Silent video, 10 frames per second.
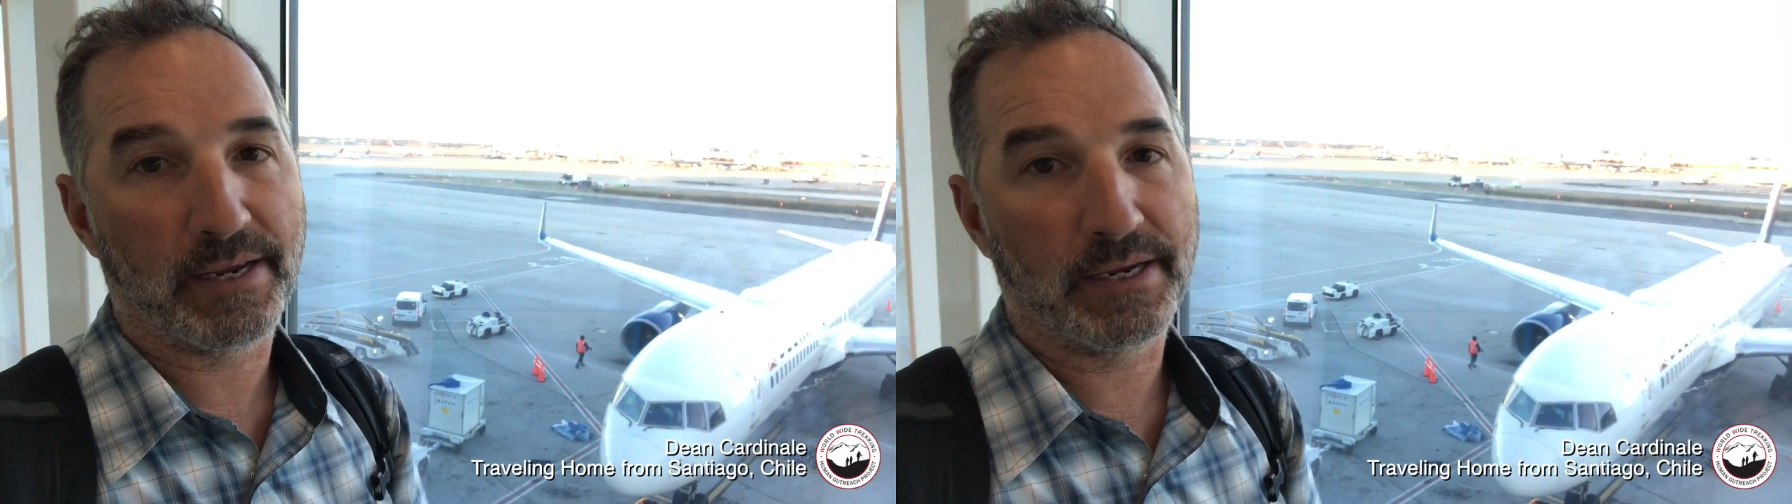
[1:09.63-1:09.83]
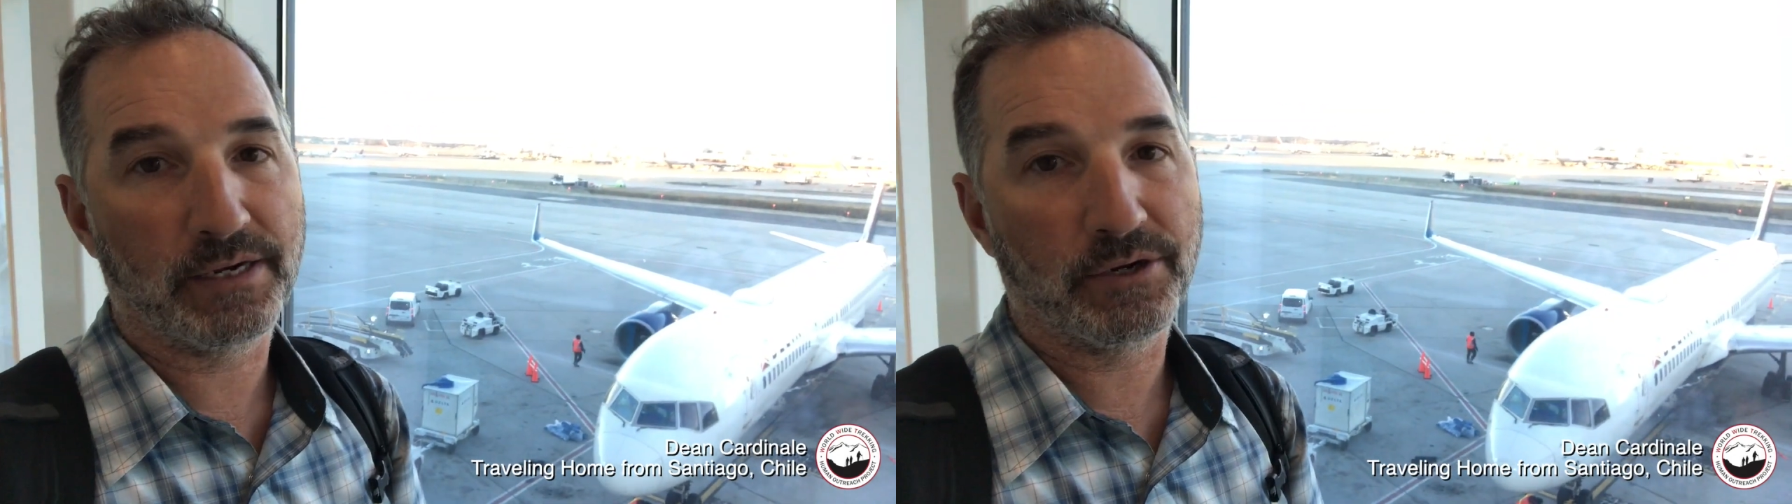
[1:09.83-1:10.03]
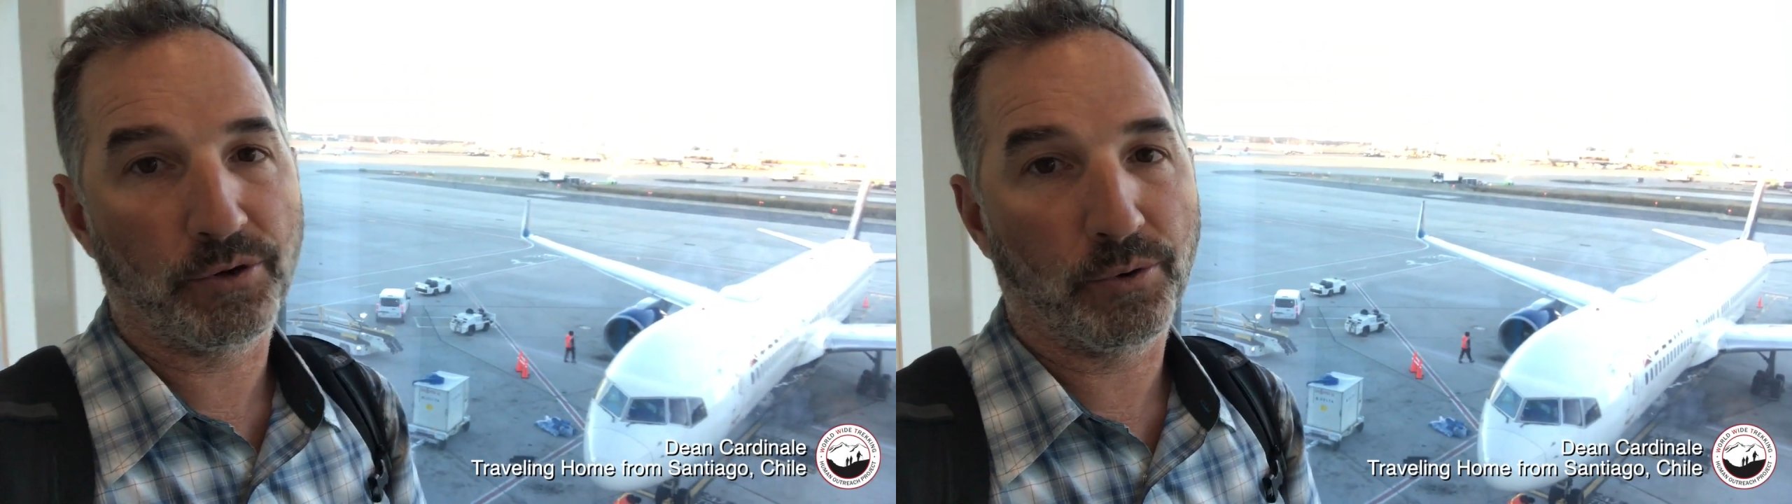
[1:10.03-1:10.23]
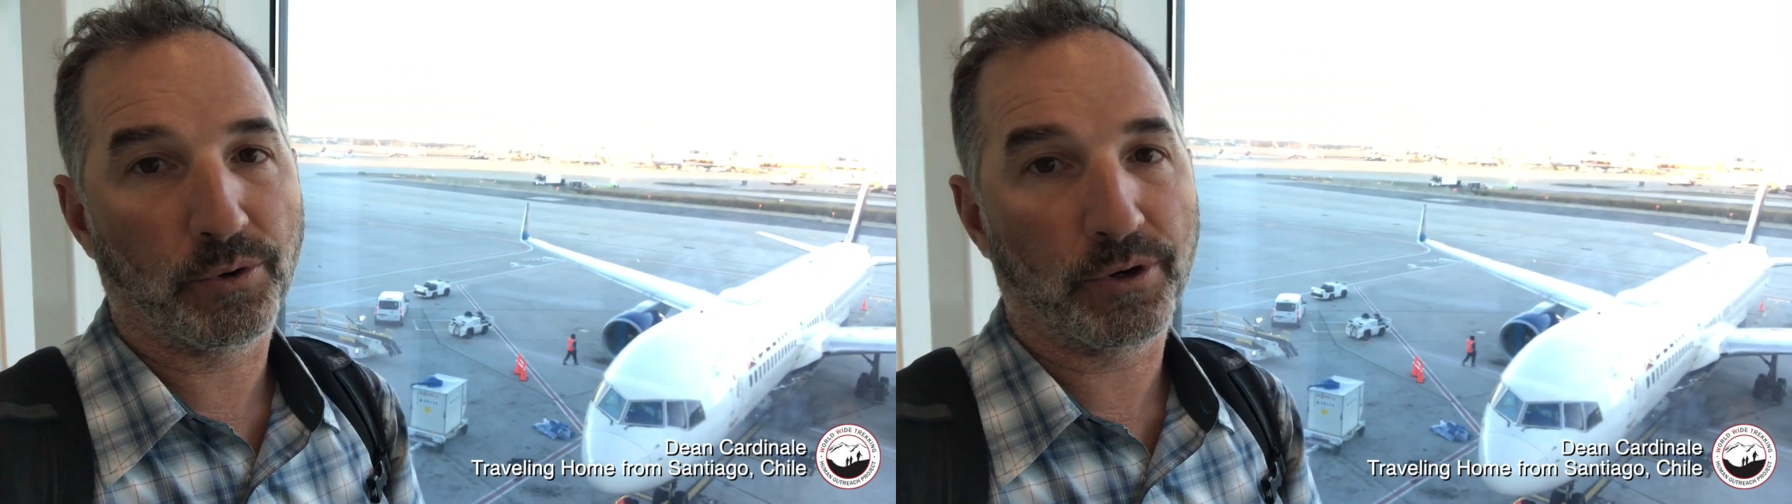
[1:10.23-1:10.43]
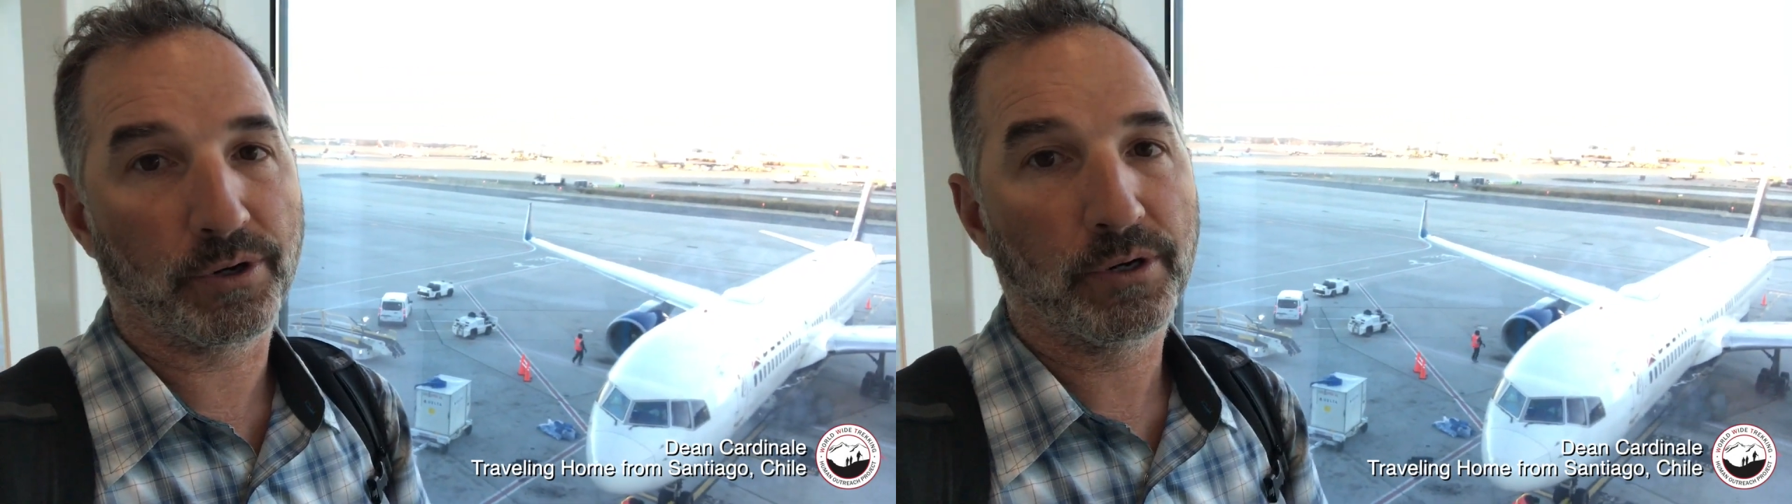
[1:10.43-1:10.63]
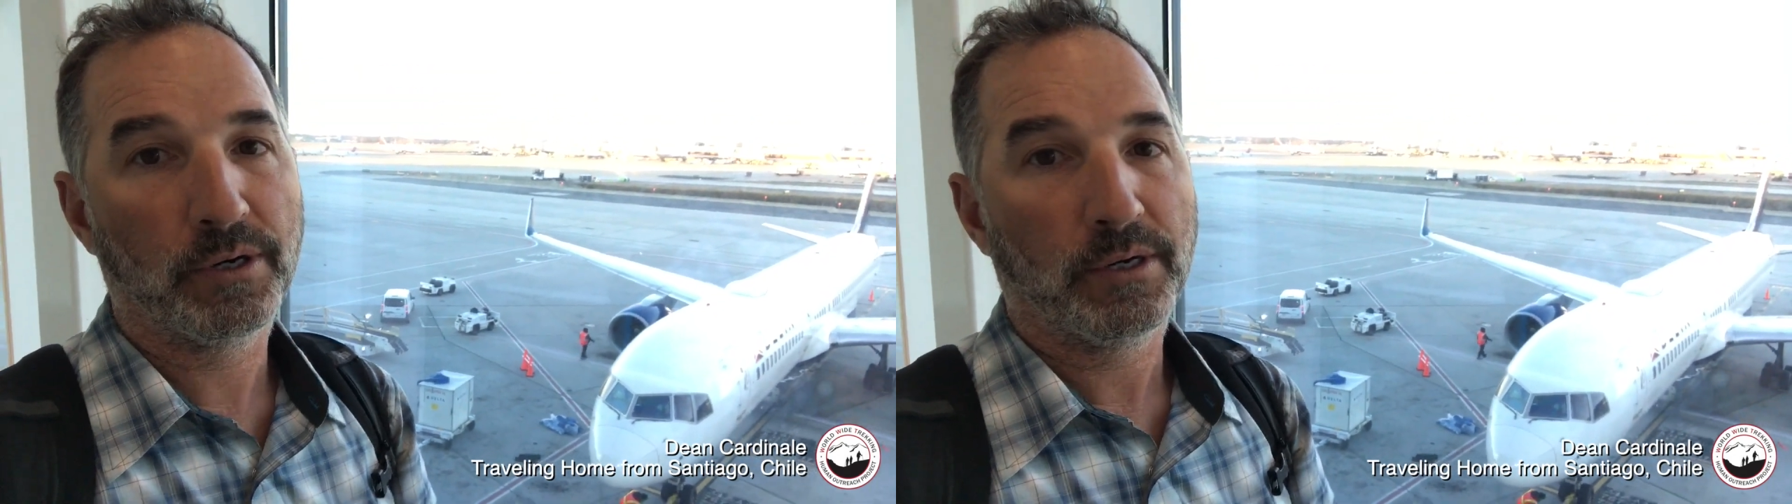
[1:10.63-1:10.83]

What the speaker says: in your